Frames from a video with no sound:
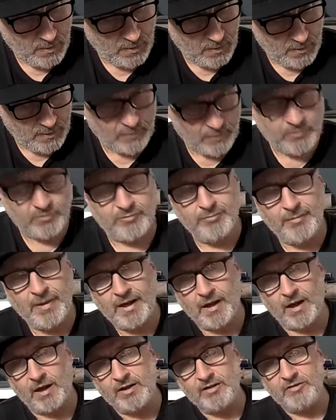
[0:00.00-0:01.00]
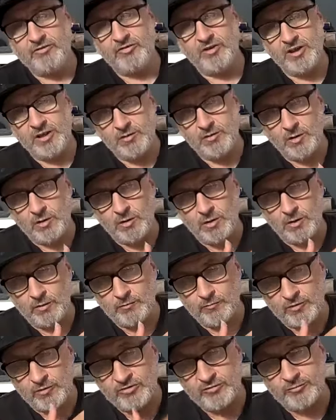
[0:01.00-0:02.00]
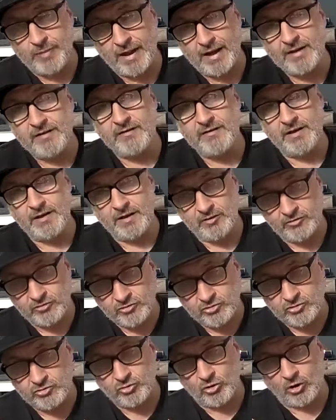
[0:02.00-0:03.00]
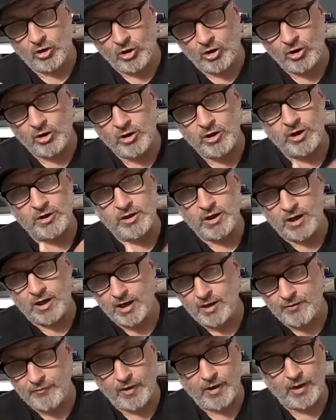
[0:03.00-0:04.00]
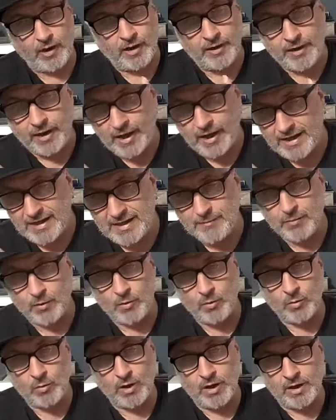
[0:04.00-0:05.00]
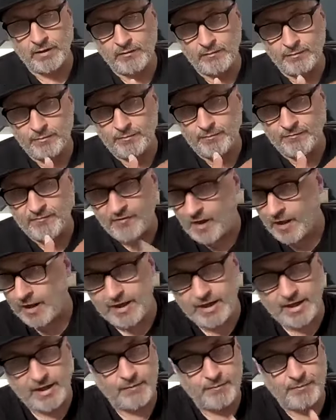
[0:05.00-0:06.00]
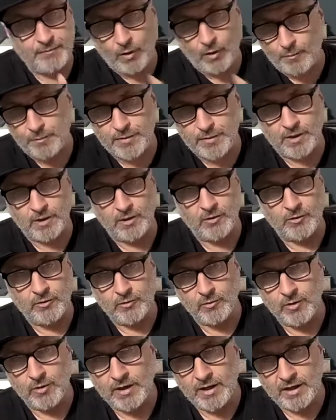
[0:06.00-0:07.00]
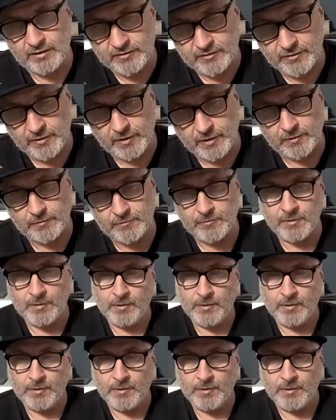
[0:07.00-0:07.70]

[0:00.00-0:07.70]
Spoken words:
there was men I could see and respected as strong and clever and able and funny and popular and all of that stuff,